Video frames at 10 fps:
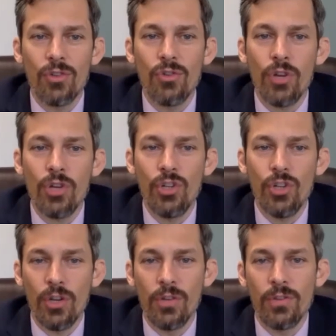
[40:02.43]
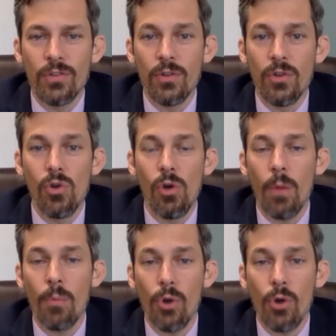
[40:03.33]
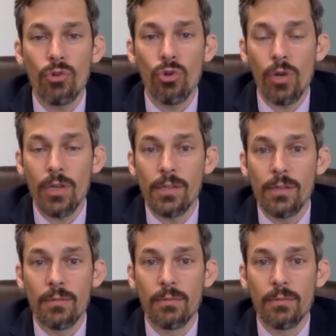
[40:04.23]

Christians who are pro-choice?